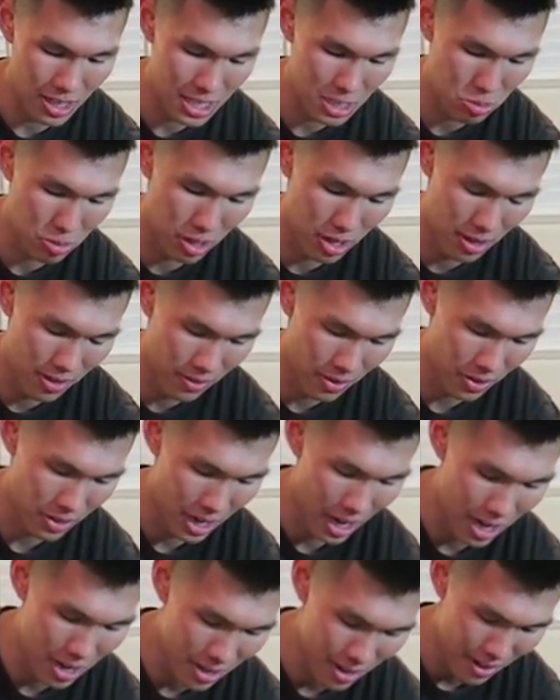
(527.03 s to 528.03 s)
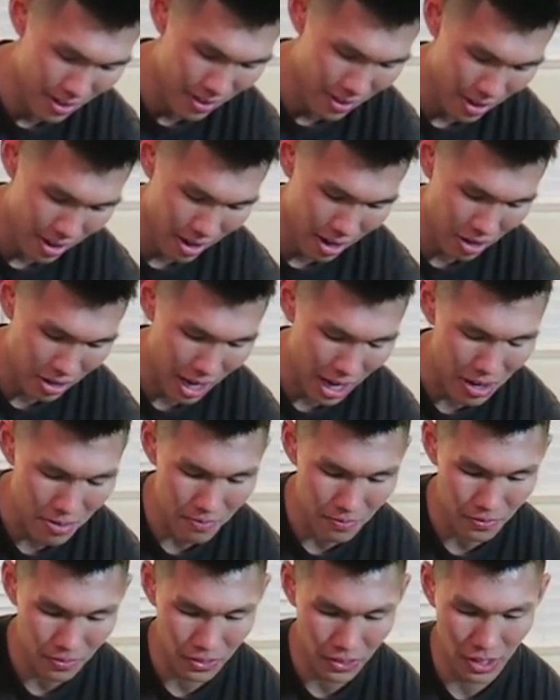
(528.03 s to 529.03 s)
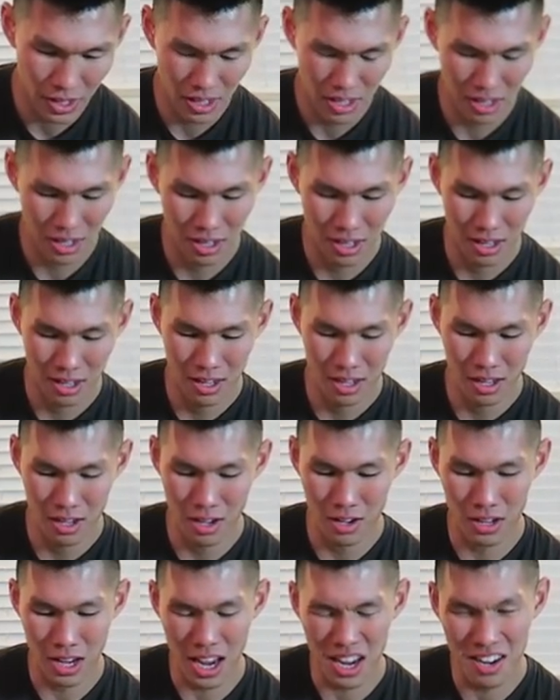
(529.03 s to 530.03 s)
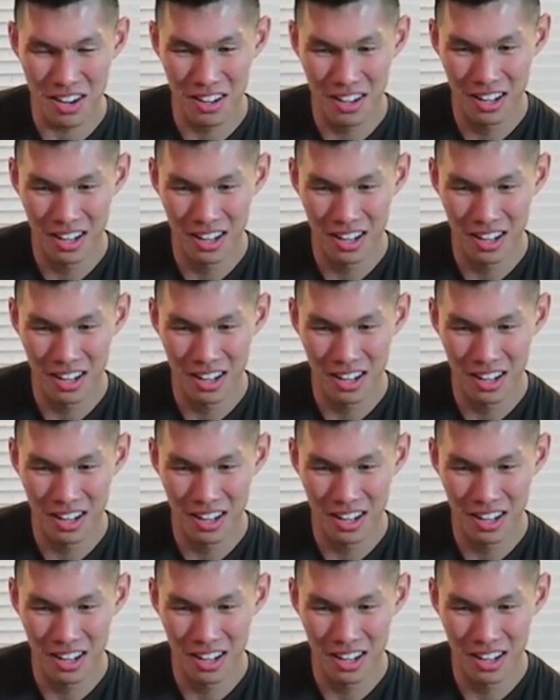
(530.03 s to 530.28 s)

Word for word: This one, okay? Okay. Okay?